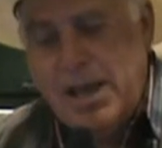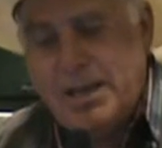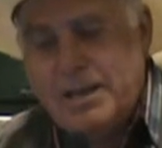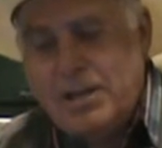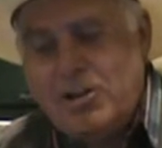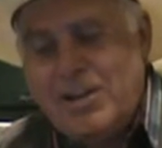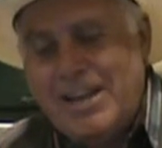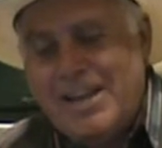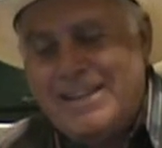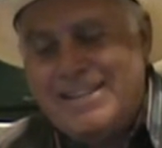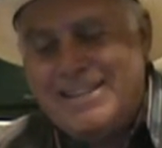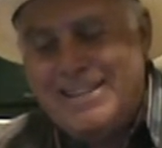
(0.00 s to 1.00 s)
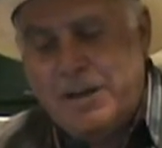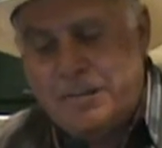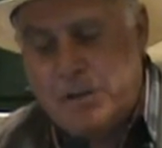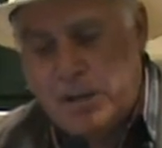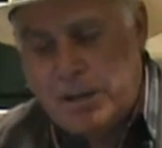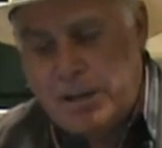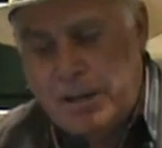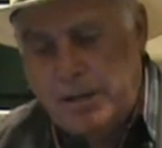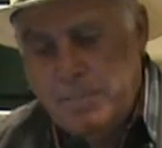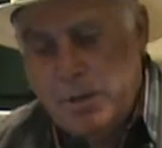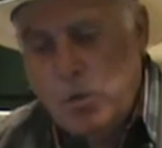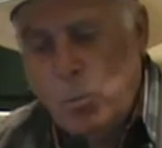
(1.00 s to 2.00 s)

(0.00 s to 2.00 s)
and held indefinitely